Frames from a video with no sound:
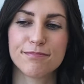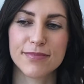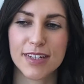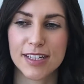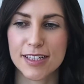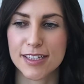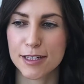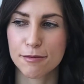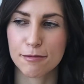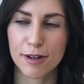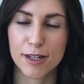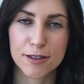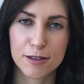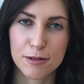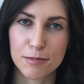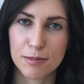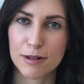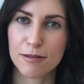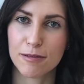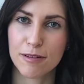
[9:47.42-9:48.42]
that's the one
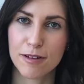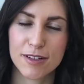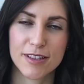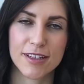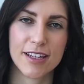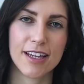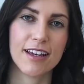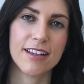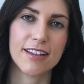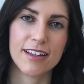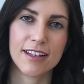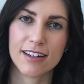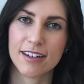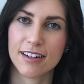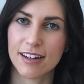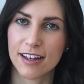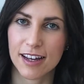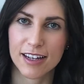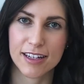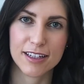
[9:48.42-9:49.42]
superfluous thing that
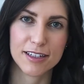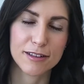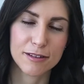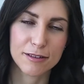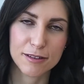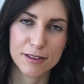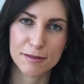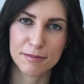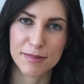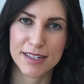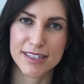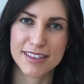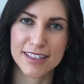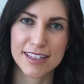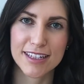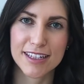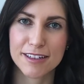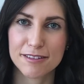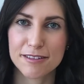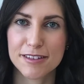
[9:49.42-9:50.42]
I include in my
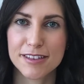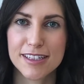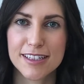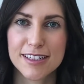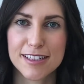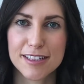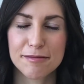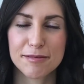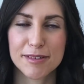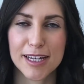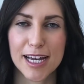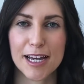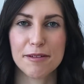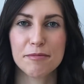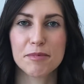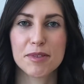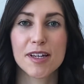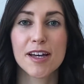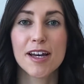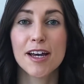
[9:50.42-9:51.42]
skincare routine
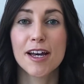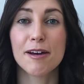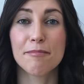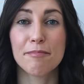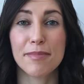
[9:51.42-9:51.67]
sometimes.